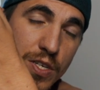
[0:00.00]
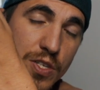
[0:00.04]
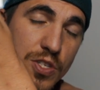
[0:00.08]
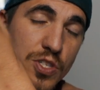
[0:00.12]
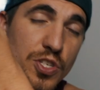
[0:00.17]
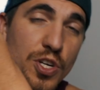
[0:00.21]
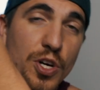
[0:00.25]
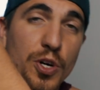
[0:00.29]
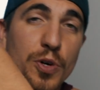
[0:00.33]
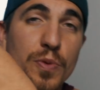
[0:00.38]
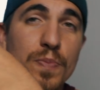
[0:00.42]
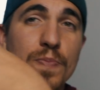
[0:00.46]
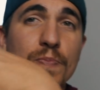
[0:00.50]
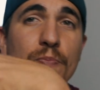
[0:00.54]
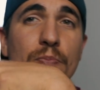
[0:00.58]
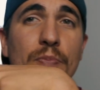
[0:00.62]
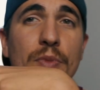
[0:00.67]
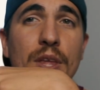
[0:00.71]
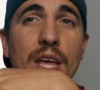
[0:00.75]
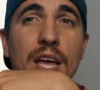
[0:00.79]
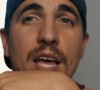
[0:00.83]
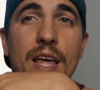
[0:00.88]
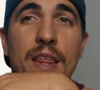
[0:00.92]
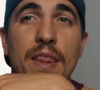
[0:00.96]
So
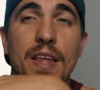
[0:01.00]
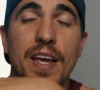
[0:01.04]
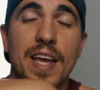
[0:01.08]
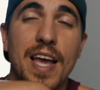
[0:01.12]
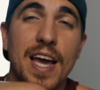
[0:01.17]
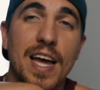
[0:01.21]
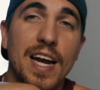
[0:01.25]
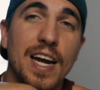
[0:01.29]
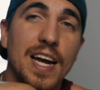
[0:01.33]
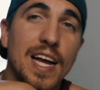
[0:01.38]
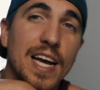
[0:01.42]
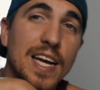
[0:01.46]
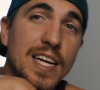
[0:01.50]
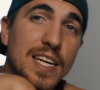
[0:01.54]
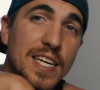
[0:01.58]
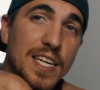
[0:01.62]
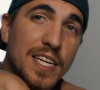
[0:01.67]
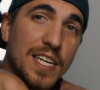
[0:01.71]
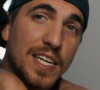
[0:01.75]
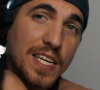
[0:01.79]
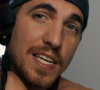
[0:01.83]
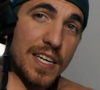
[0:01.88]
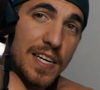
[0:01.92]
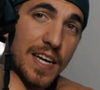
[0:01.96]
the Canon
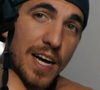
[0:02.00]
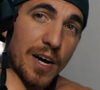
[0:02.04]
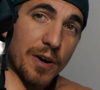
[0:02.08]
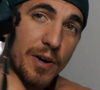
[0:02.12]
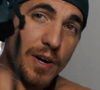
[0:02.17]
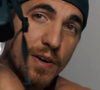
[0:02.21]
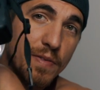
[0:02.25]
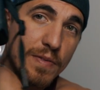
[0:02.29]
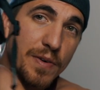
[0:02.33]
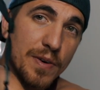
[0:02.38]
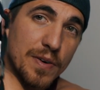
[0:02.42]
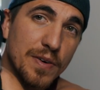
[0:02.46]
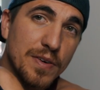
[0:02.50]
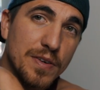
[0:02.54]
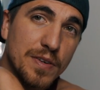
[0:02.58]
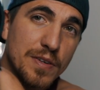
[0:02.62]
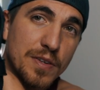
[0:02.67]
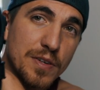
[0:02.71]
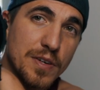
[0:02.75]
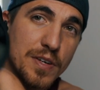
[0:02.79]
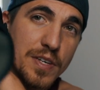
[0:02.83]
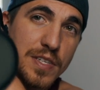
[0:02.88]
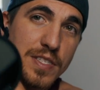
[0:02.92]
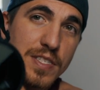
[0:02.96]
80D however
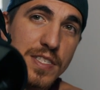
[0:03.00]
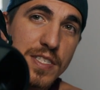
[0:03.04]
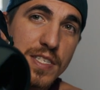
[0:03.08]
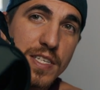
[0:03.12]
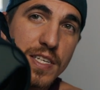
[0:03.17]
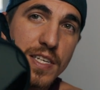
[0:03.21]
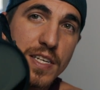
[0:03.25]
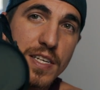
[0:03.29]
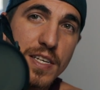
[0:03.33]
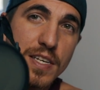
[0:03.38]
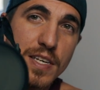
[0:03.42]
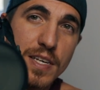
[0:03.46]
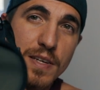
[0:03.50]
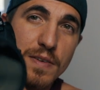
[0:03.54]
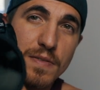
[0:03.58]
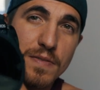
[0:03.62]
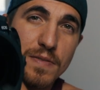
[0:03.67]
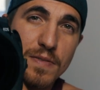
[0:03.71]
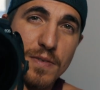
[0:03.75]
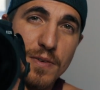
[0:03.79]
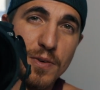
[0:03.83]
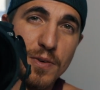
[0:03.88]
you can see it